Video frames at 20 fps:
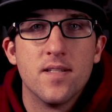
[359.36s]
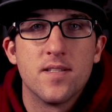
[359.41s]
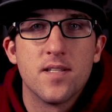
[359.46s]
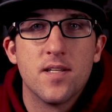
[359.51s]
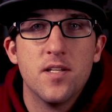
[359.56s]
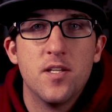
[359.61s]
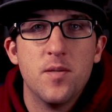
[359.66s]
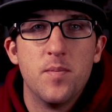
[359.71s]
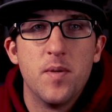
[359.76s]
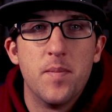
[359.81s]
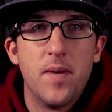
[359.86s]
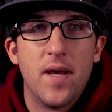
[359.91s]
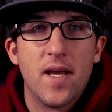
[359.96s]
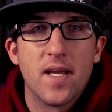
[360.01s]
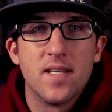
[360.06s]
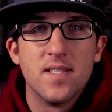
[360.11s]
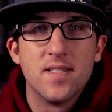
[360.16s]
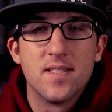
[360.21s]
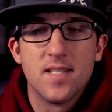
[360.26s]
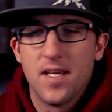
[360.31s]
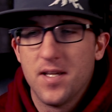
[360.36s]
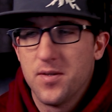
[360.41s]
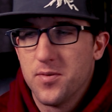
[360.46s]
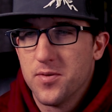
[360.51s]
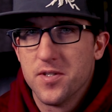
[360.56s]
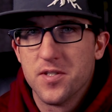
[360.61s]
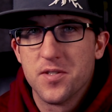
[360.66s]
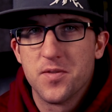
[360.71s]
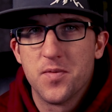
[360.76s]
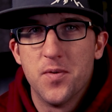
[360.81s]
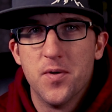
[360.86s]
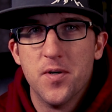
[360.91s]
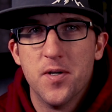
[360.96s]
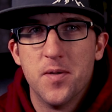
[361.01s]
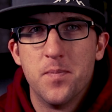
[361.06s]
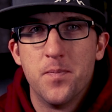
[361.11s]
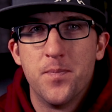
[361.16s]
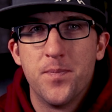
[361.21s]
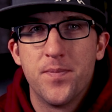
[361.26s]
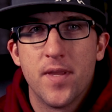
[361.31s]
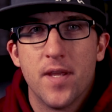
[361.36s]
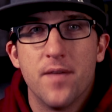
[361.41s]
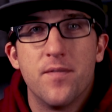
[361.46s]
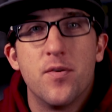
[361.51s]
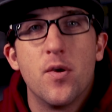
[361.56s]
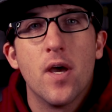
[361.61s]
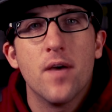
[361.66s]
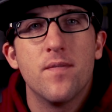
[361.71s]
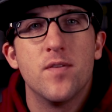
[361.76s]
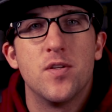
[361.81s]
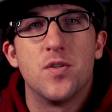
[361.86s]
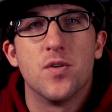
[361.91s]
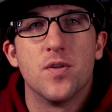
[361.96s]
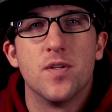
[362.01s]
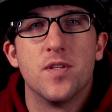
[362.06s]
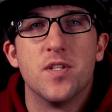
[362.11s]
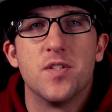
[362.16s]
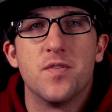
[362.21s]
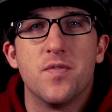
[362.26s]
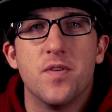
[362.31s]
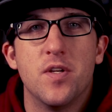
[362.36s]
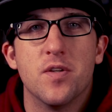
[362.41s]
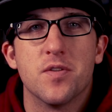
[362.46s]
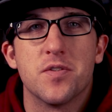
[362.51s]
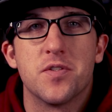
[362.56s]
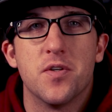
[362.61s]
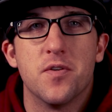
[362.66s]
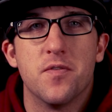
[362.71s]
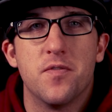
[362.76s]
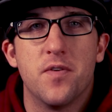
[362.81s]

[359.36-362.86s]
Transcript: it's good to be back inside where it's warm. If you have enjoyed this video so